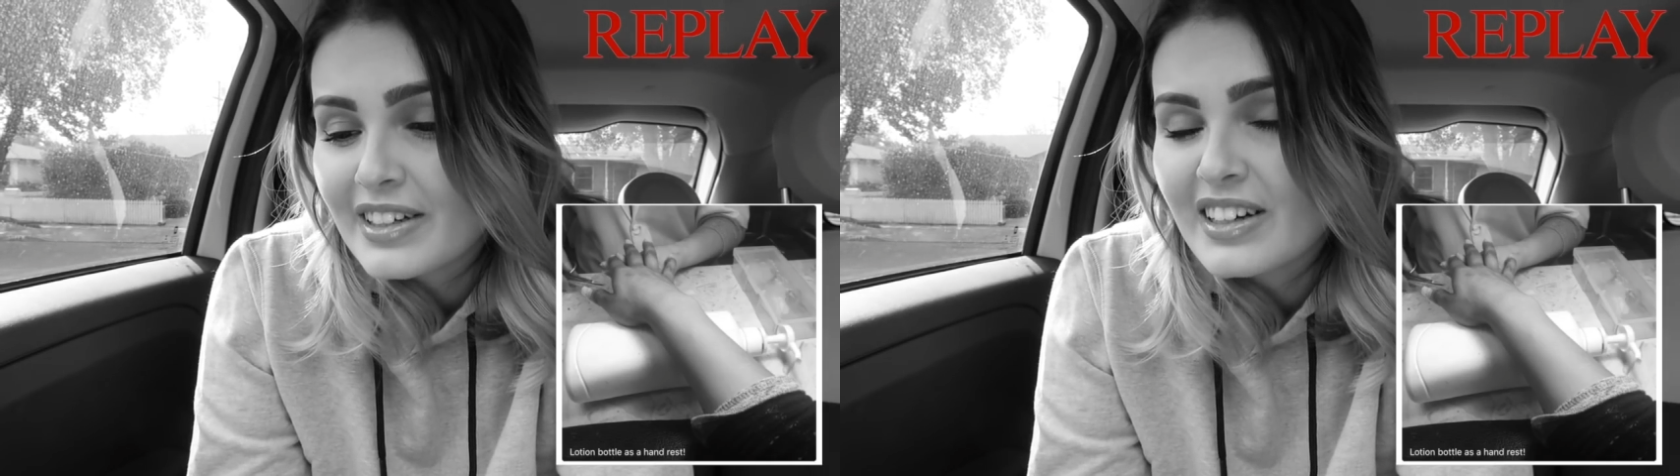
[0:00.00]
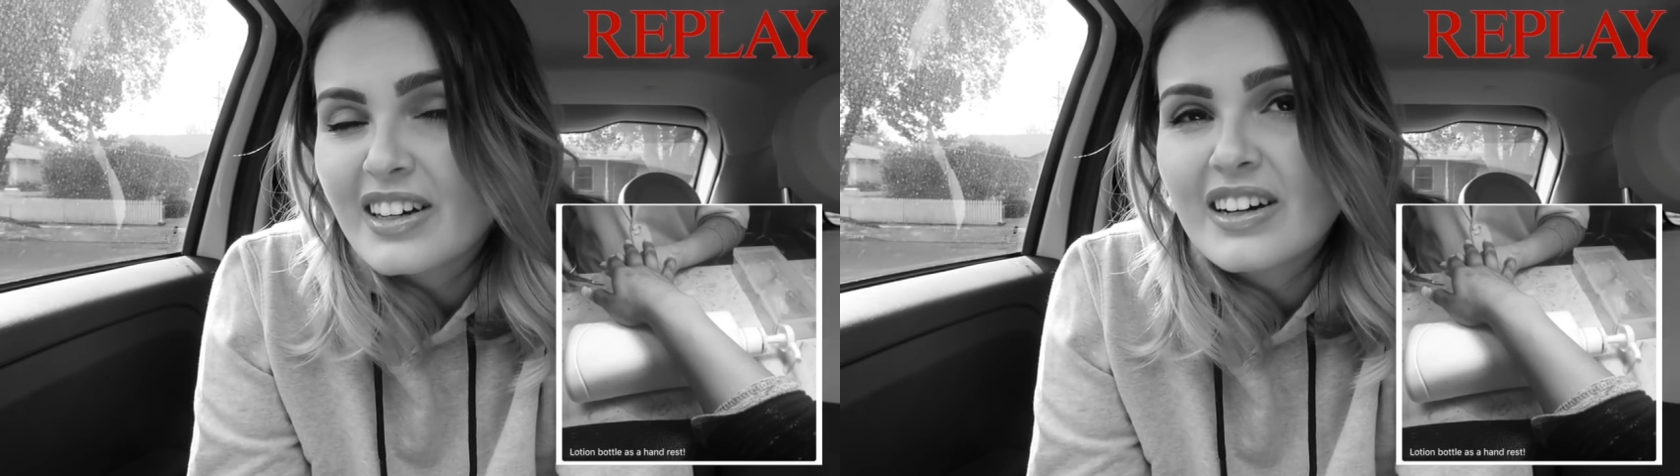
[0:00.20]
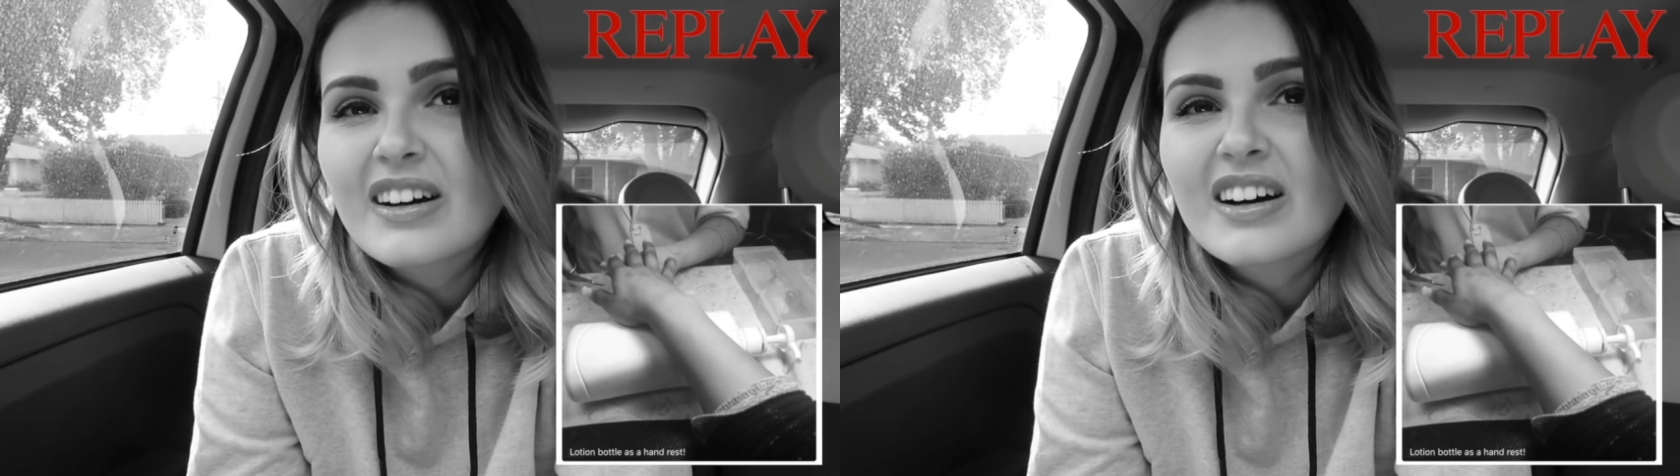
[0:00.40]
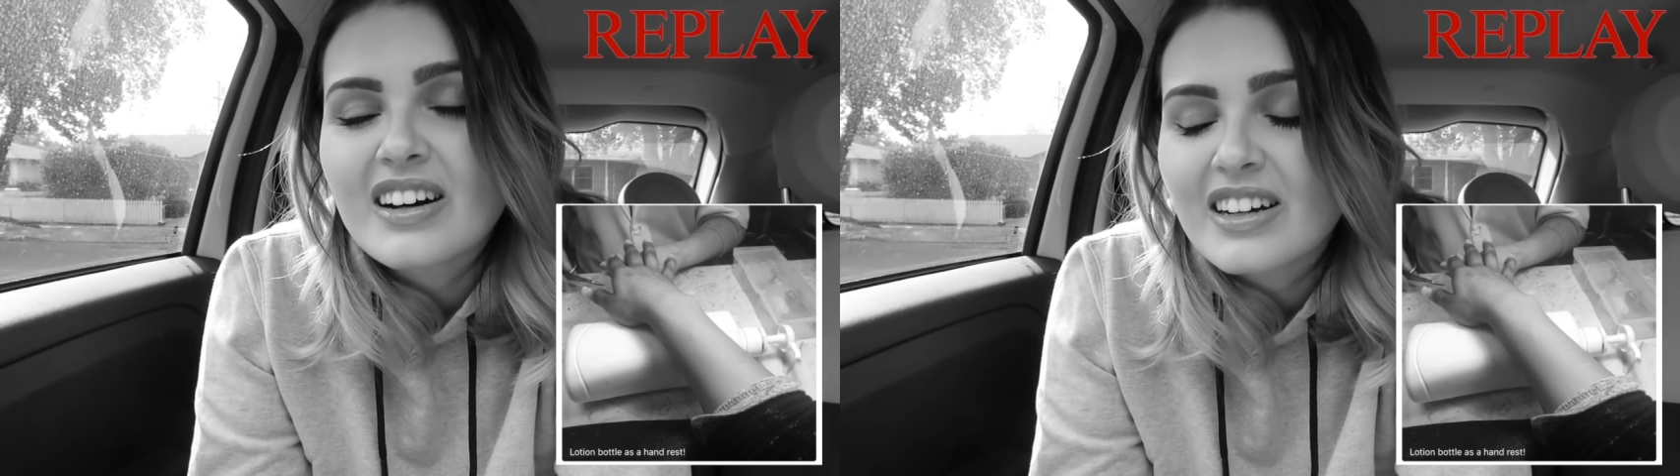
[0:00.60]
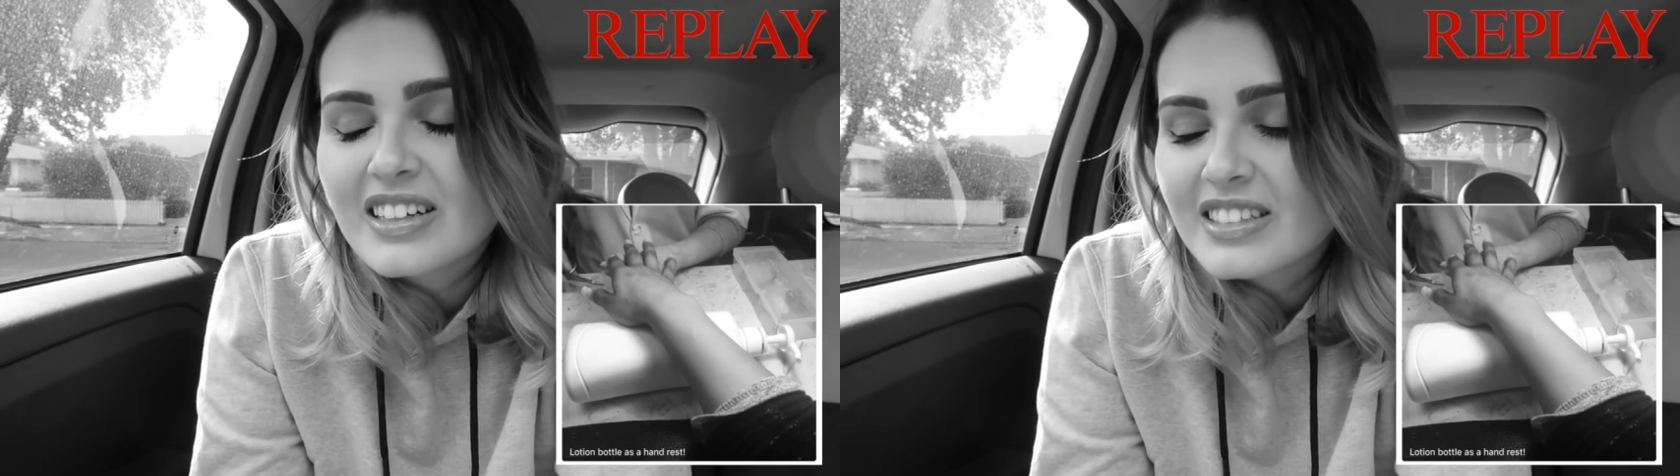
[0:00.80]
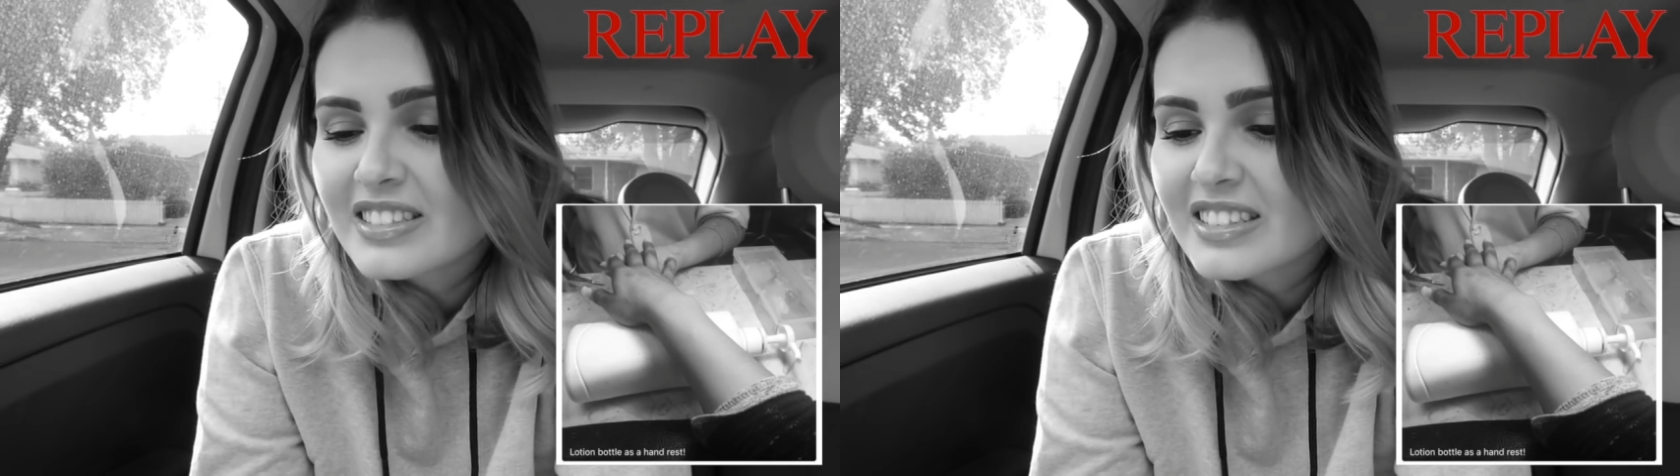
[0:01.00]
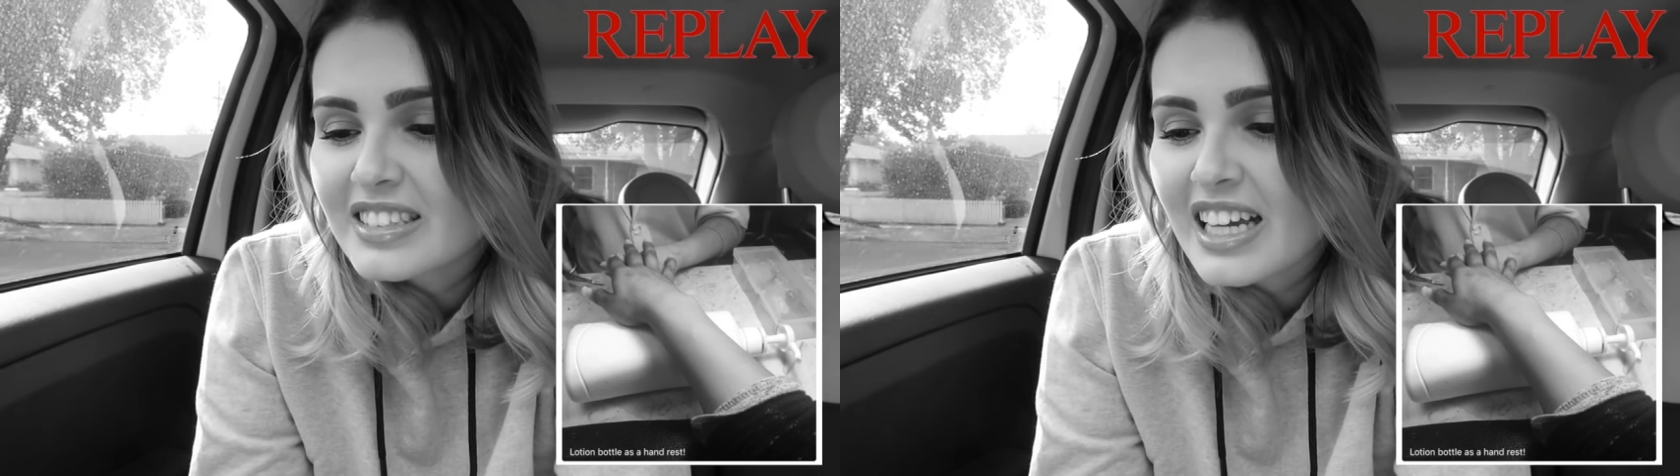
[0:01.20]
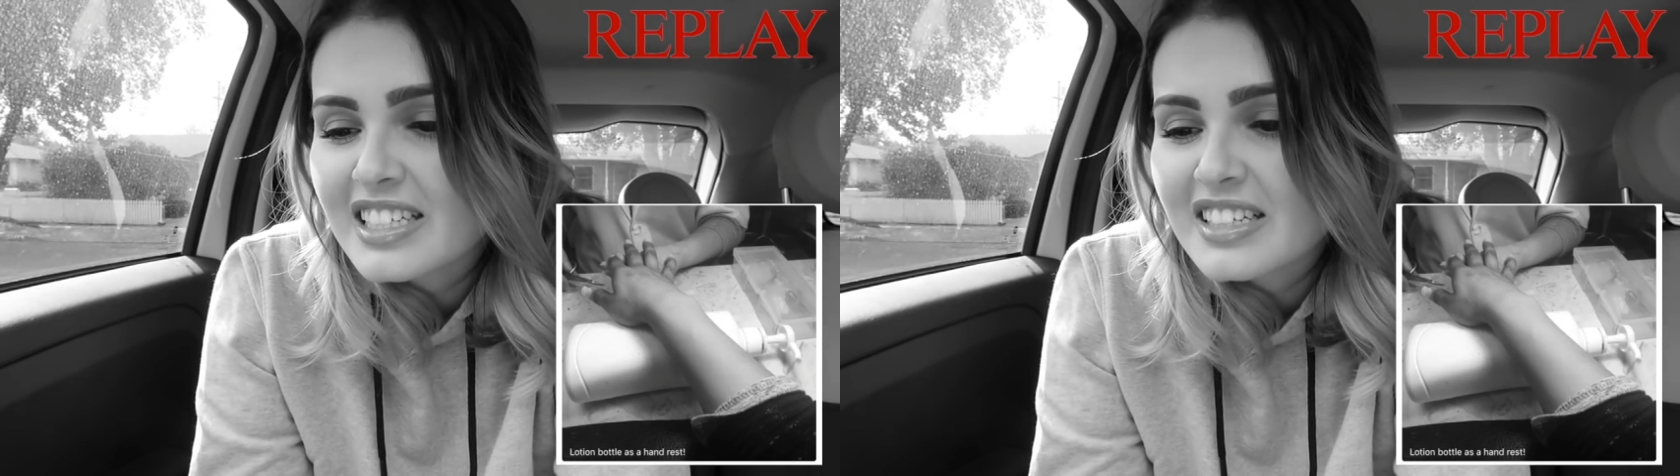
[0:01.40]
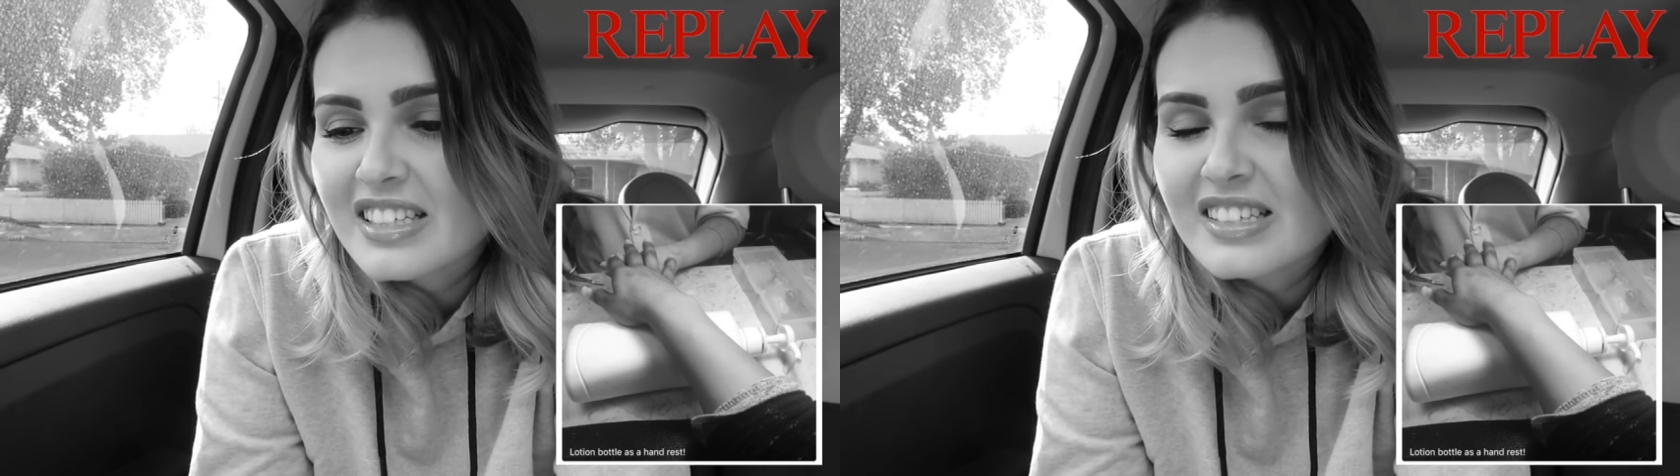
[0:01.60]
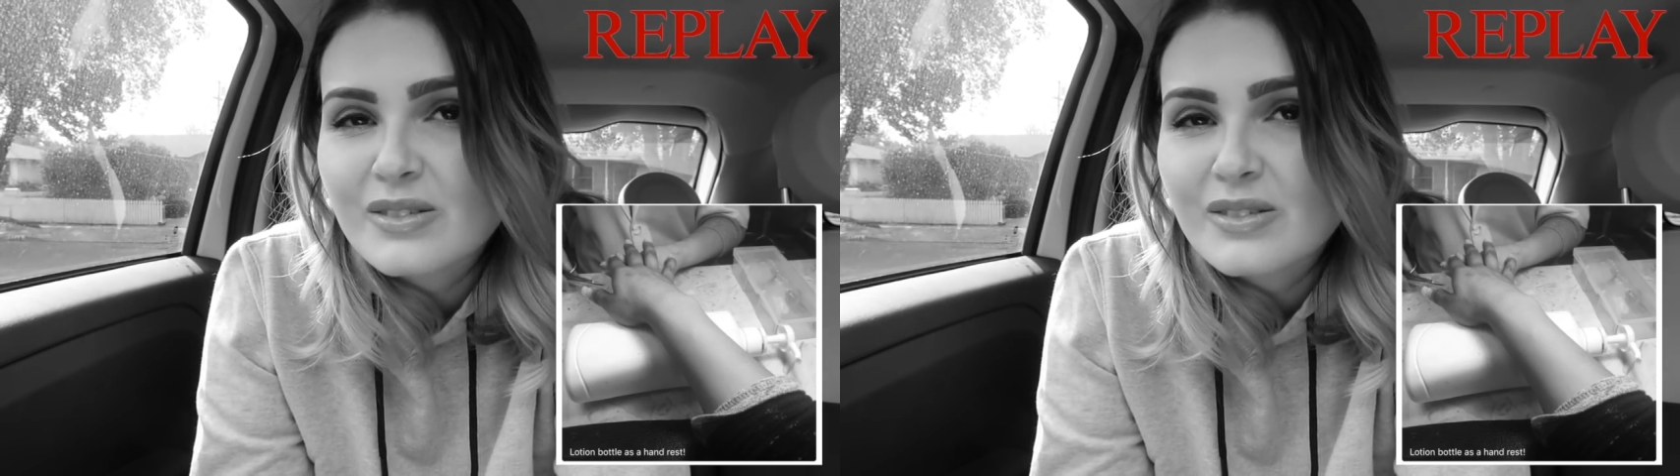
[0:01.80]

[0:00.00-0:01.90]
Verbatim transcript: Uh, that just